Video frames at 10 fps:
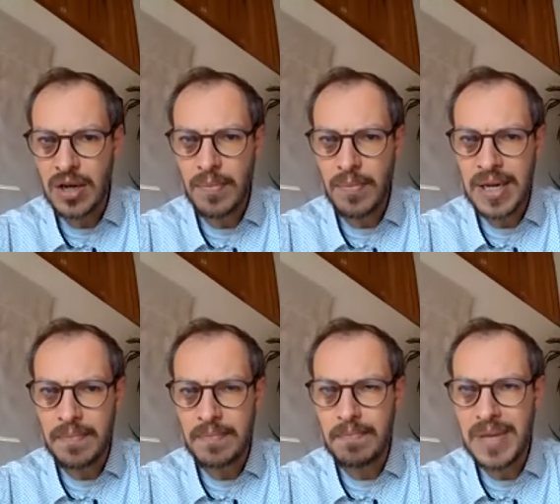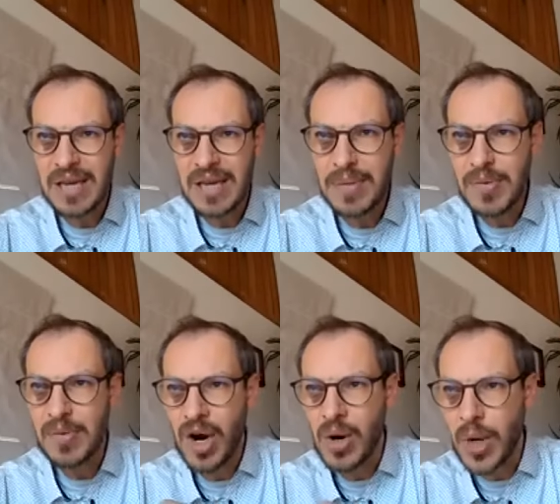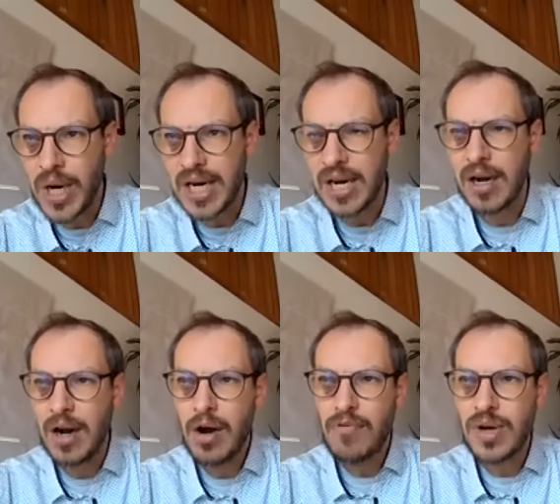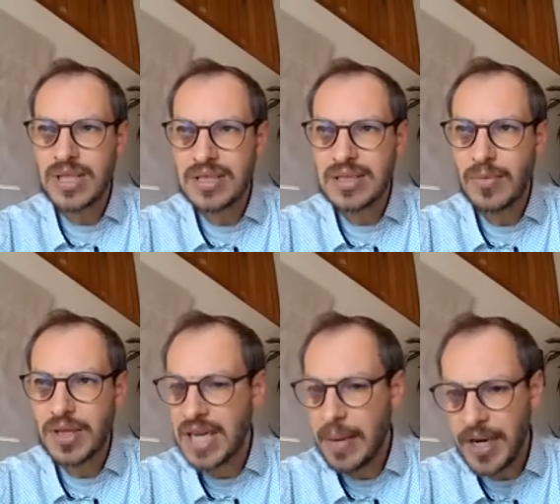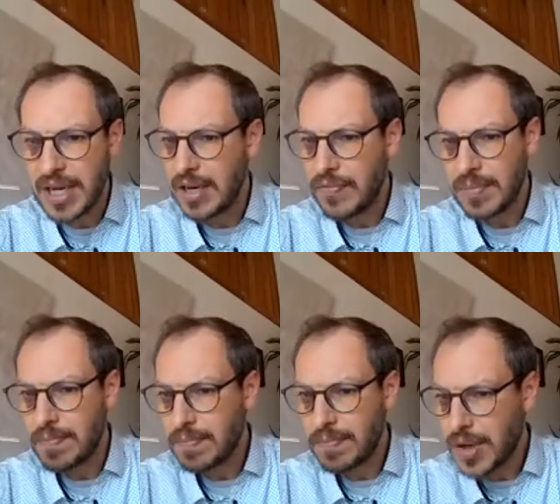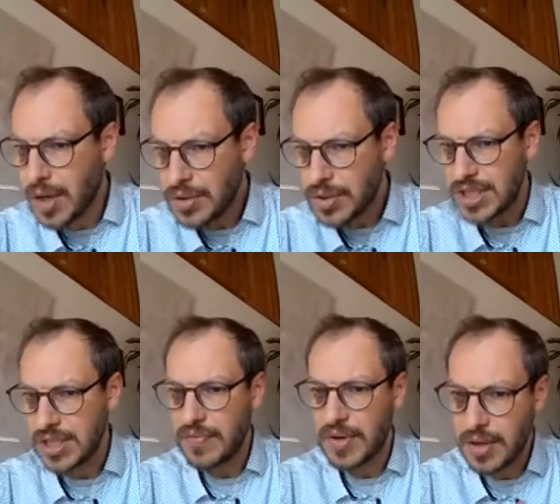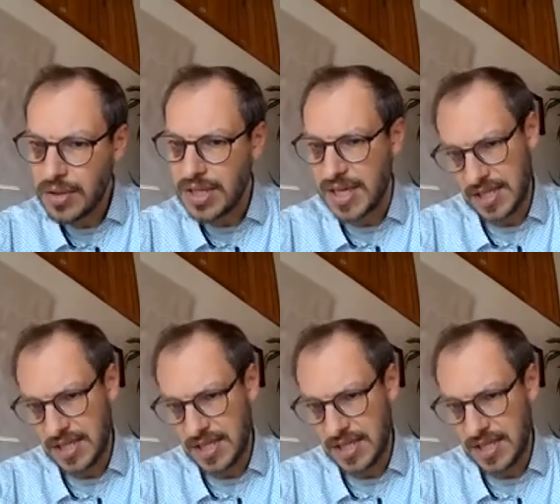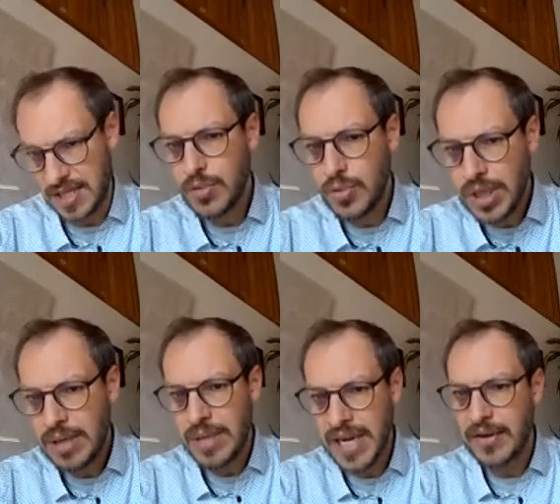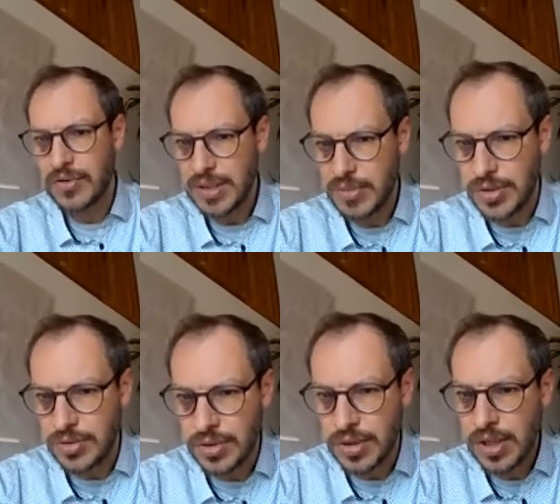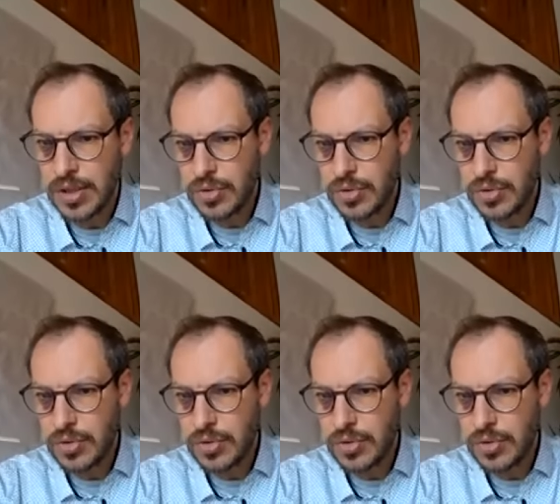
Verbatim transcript: uh, by making people more aware of what's, what is happening in different countries, in different continents, that we may contribute